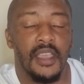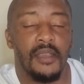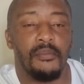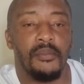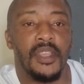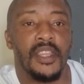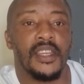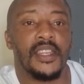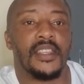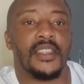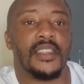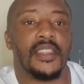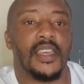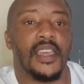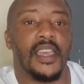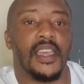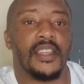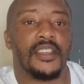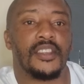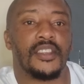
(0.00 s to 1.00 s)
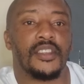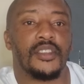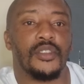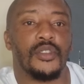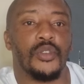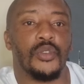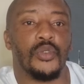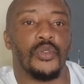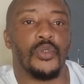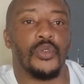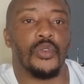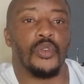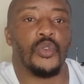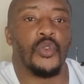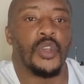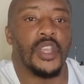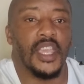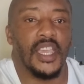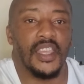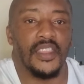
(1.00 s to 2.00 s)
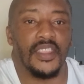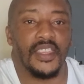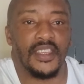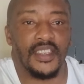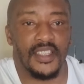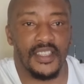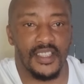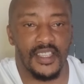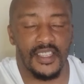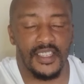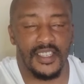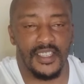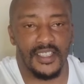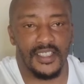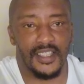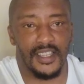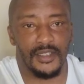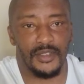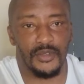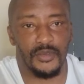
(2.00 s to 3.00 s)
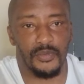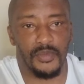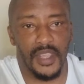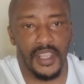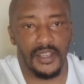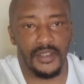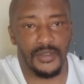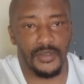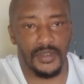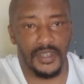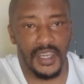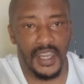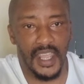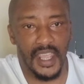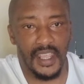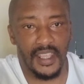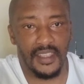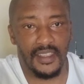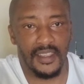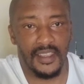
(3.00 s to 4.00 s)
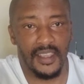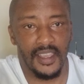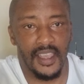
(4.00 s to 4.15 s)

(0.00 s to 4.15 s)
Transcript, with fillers: Meaning that you look at the decisions that you make today